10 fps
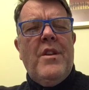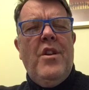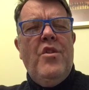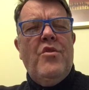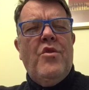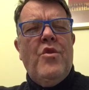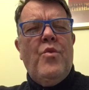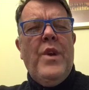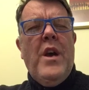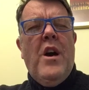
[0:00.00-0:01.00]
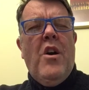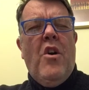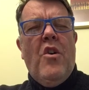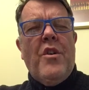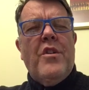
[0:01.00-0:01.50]
Lord, we are
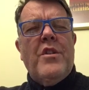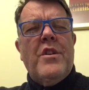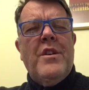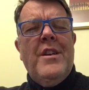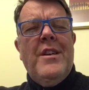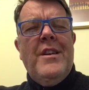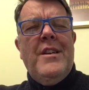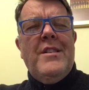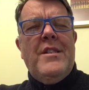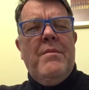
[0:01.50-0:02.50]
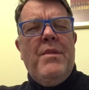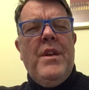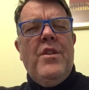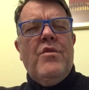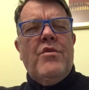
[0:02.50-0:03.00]
honoured to be
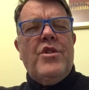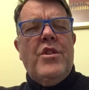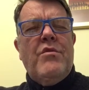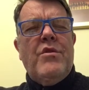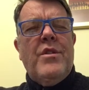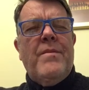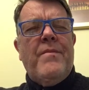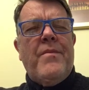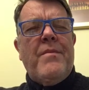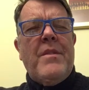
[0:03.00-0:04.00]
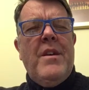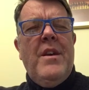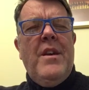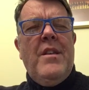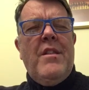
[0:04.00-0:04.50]
your children.
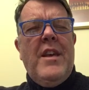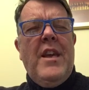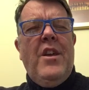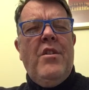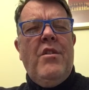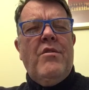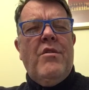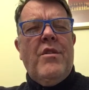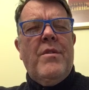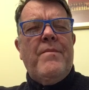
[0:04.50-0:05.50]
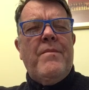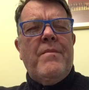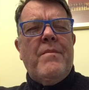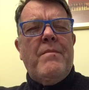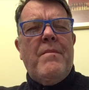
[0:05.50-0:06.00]
Thank you, Lord.
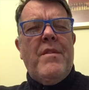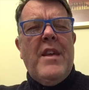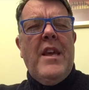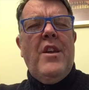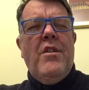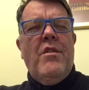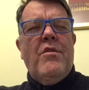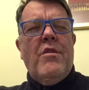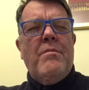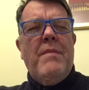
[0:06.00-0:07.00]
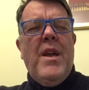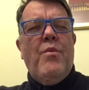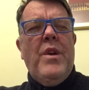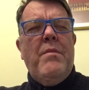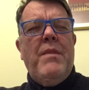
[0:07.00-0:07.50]
Thank you, Lord. May
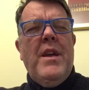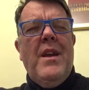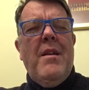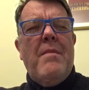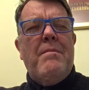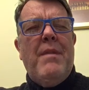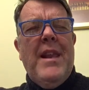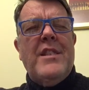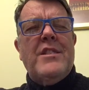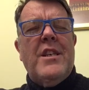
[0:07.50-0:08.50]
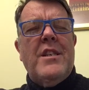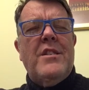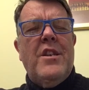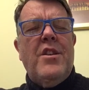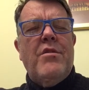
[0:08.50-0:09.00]
we be blessing
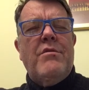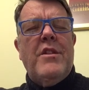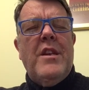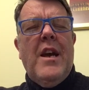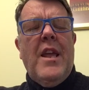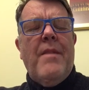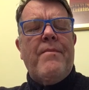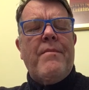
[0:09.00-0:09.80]
to you today.